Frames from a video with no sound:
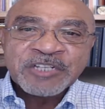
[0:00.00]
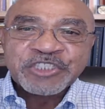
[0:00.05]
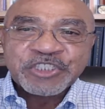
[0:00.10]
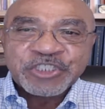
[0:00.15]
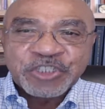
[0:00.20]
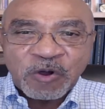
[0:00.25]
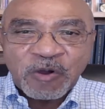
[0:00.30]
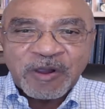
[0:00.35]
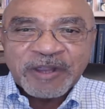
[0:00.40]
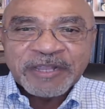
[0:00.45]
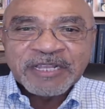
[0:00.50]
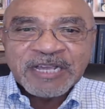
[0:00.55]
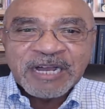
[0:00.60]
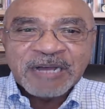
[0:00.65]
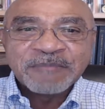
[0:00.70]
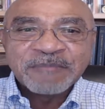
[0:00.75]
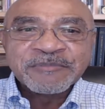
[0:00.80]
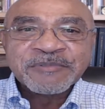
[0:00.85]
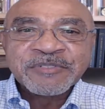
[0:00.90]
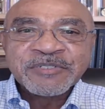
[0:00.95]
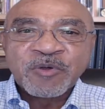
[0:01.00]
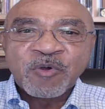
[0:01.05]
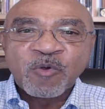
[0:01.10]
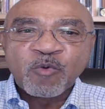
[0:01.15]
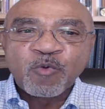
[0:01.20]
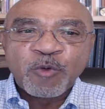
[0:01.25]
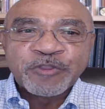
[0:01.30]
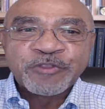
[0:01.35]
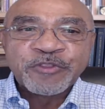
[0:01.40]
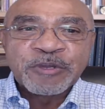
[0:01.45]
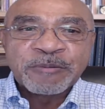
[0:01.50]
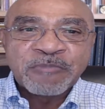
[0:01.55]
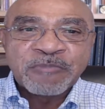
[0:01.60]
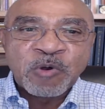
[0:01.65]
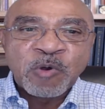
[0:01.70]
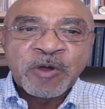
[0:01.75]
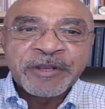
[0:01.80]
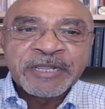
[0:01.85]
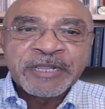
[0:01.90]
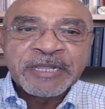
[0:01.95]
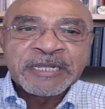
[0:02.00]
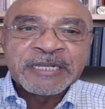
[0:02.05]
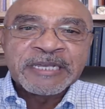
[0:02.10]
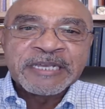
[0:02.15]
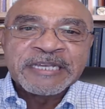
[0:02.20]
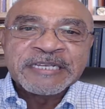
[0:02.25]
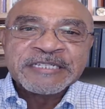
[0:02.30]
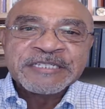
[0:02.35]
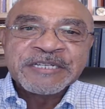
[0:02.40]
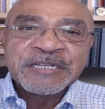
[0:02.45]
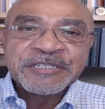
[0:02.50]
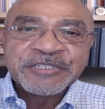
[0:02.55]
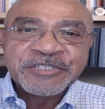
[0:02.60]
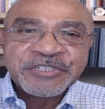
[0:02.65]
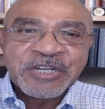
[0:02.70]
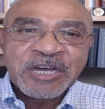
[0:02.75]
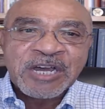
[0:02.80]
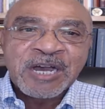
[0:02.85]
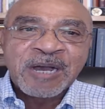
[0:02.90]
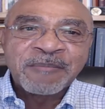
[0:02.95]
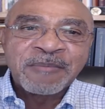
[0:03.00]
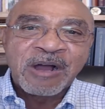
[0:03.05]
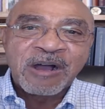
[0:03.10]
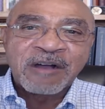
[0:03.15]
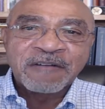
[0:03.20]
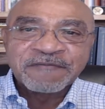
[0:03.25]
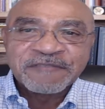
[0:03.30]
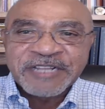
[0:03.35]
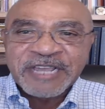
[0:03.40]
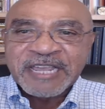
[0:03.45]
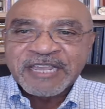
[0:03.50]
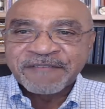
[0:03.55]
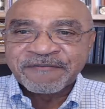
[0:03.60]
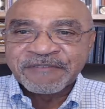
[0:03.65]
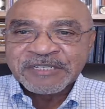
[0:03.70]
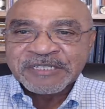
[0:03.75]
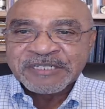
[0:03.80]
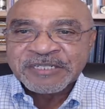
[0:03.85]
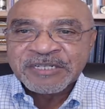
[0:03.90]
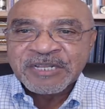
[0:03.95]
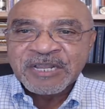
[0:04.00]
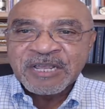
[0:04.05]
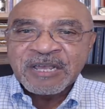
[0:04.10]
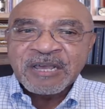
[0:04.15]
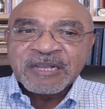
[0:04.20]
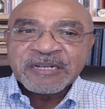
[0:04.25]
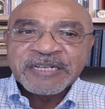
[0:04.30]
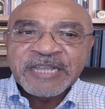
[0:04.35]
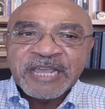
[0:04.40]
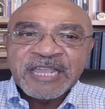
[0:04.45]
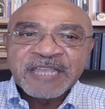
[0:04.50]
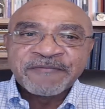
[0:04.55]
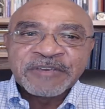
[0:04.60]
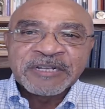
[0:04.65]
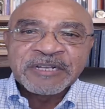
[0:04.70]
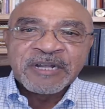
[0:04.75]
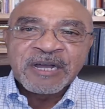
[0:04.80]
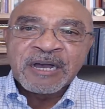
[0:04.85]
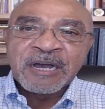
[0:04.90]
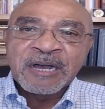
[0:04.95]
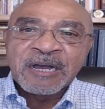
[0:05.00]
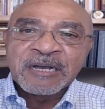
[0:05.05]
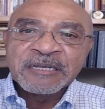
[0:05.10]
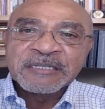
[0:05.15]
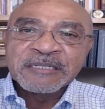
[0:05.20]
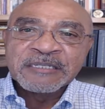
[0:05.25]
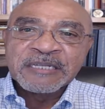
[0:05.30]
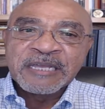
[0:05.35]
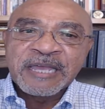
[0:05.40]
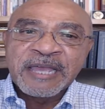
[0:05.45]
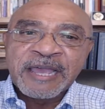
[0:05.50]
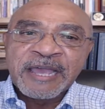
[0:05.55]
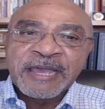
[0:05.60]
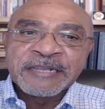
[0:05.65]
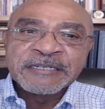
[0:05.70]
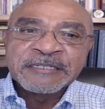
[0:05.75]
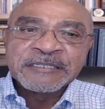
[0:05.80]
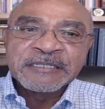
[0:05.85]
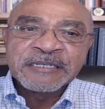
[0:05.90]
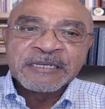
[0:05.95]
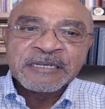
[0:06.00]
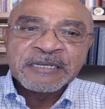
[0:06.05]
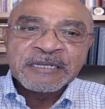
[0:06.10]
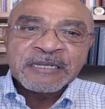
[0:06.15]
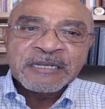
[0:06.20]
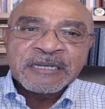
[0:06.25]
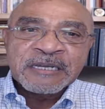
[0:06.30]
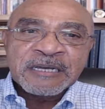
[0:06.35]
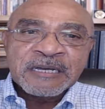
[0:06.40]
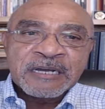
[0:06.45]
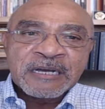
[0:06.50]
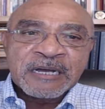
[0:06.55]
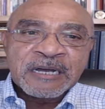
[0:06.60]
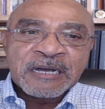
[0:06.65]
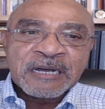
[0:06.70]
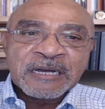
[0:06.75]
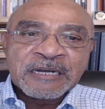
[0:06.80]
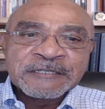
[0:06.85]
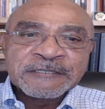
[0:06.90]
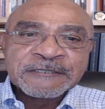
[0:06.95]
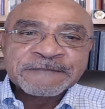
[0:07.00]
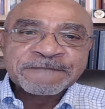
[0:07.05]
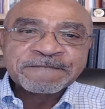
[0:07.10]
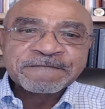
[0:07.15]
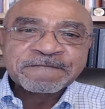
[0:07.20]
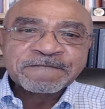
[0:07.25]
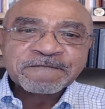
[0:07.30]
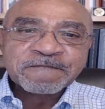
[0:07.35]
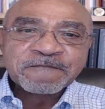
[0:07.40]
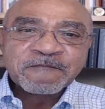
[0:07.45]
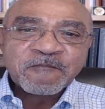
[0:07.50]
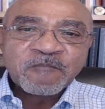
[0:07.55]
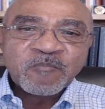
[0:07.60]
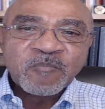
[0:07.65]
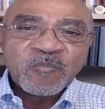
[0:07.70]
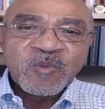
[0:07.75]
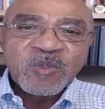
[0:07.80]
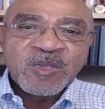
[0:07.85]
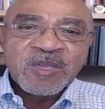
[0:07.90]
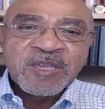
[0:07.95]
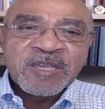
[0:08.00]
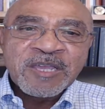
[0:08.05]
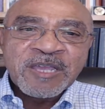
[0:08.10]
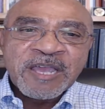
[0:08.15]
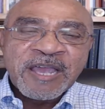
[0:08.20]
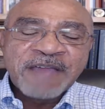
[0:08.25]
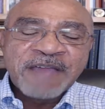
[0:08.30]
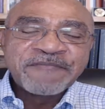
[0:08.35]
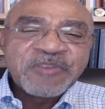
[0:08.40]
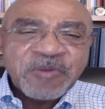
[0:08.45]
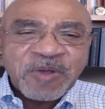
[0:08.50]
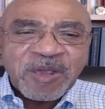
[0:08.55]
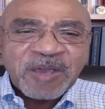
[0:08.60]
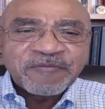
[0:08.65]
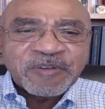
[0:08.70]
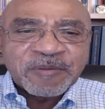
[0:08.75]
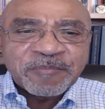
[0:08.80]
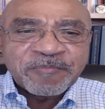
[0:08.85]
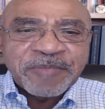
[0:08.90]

Joy comes with the morning is a psalm of Davis, David, uh, and uh, have you ever